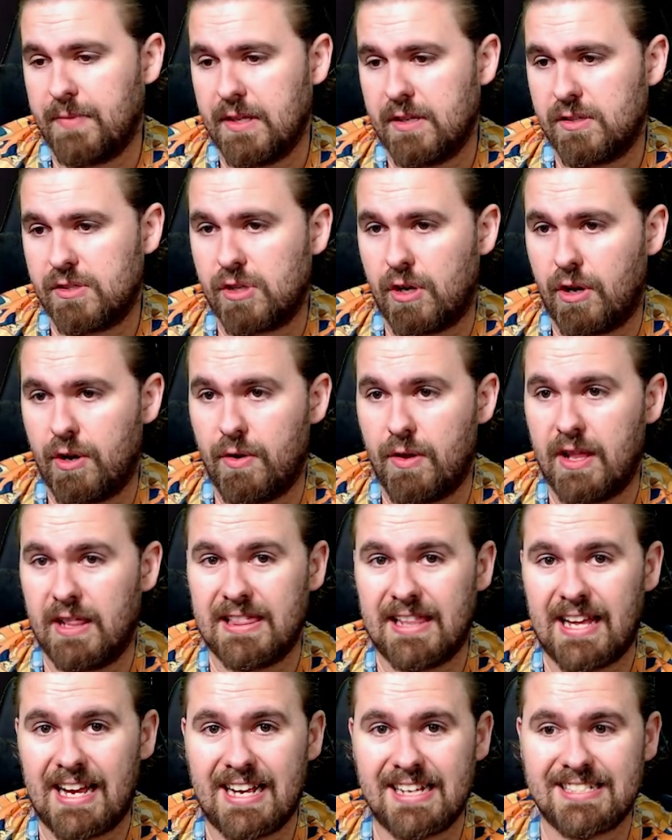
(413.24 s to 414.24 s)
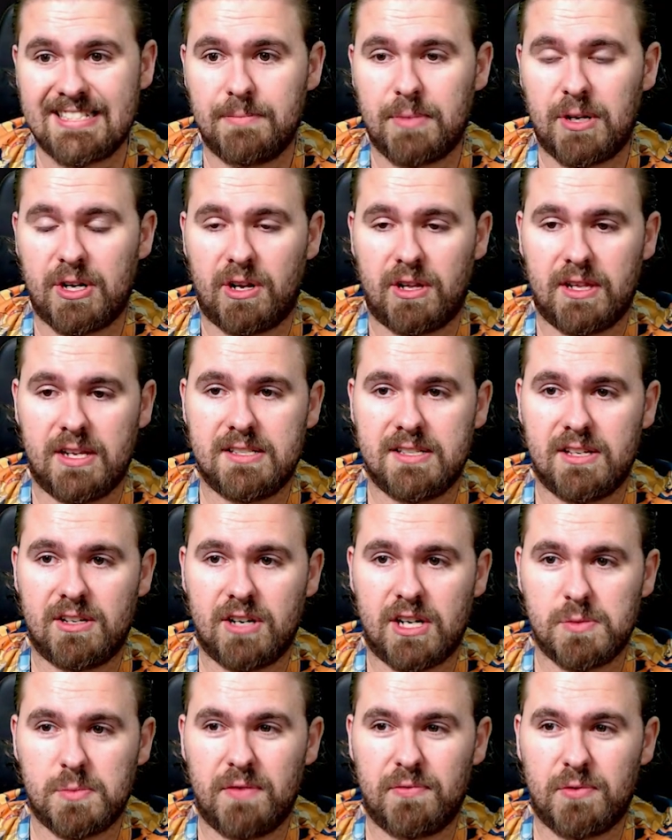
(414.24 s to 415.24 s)
So lastly but not leastly,
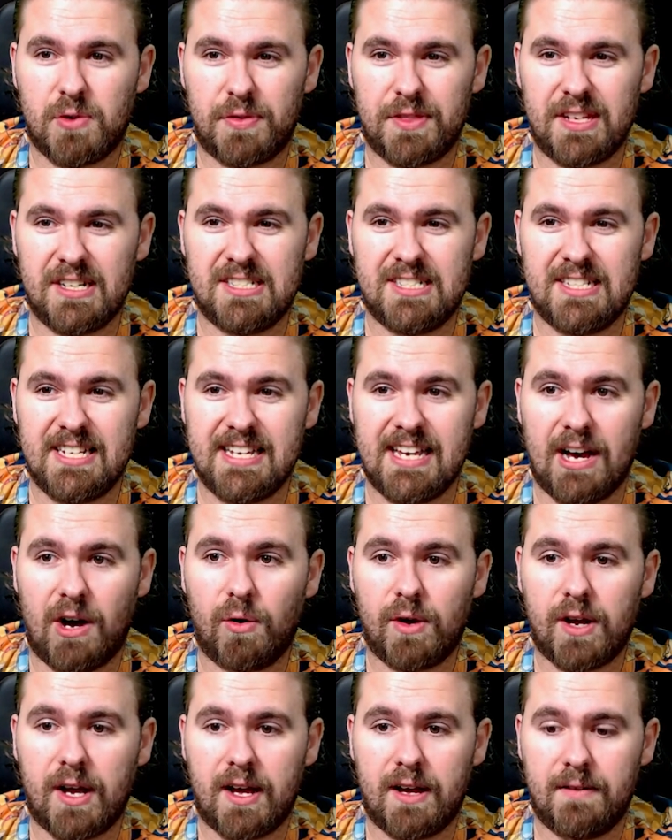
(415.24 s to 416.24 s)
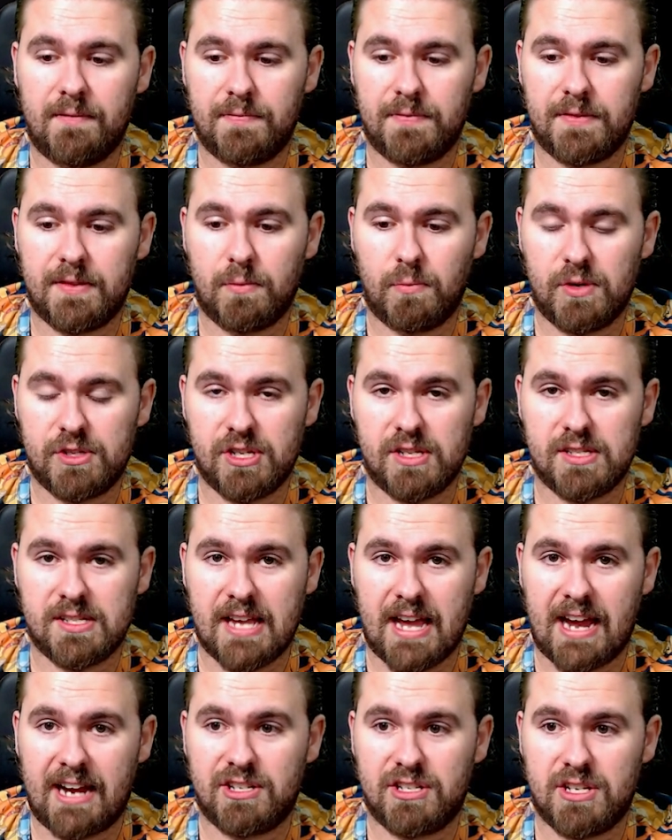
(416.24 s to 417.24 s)
guys, we've got the Dialga, which is
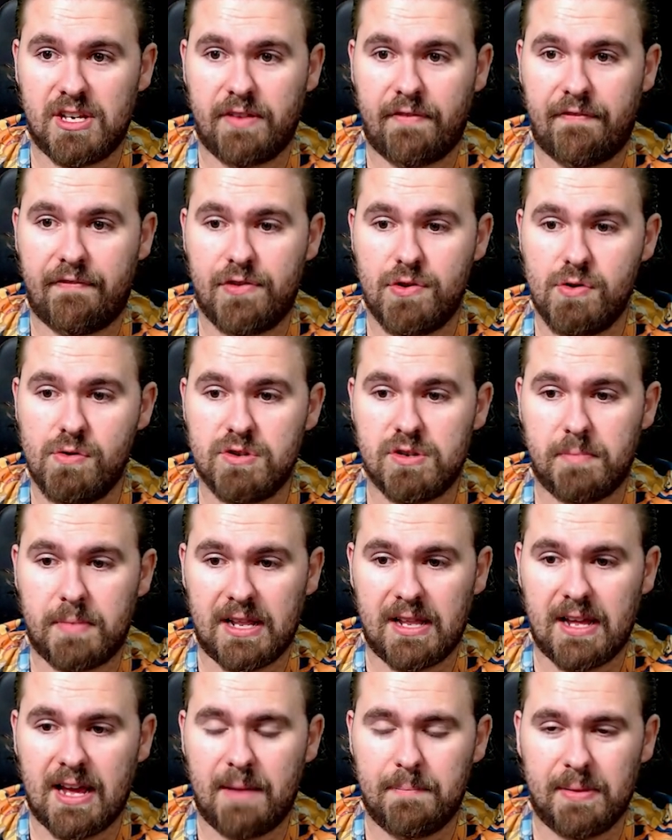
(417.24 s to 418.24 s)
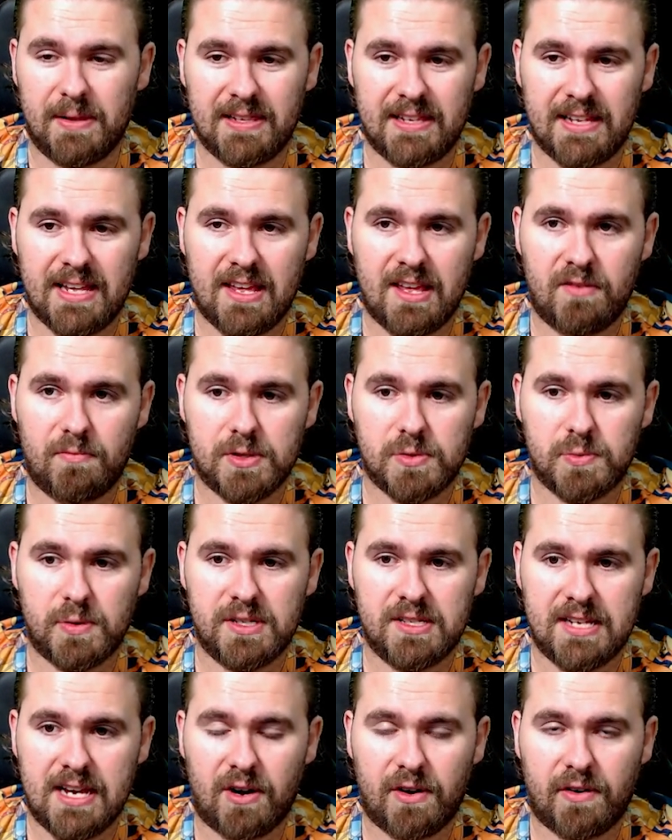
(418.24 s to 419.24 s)
actually a fusion, but I believe
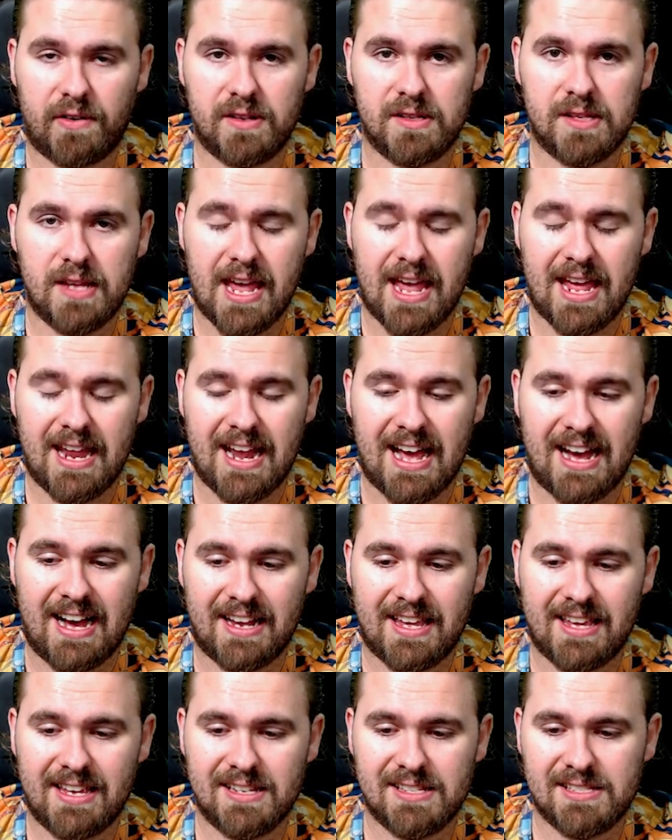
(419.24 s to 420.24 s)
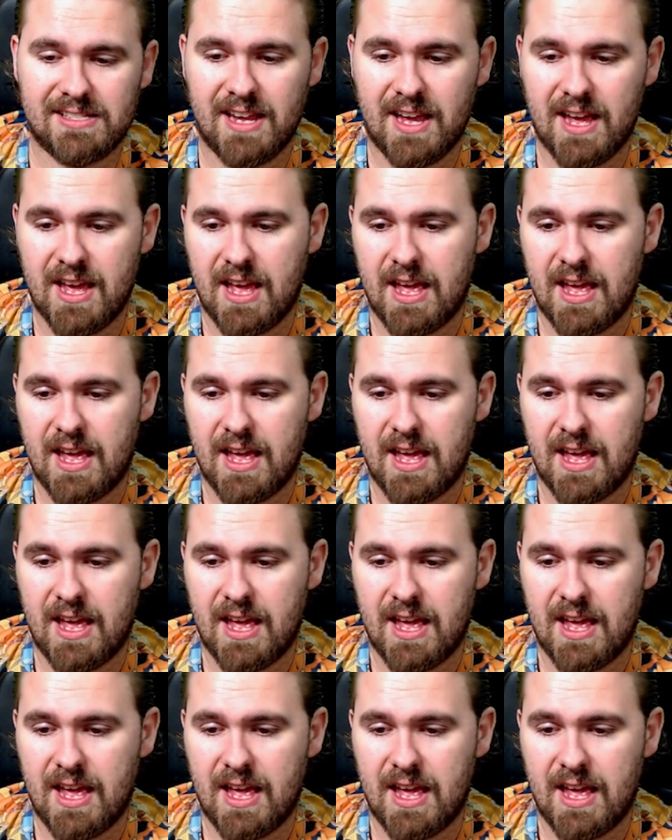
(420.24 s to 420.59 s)
between Dialga and Arceus,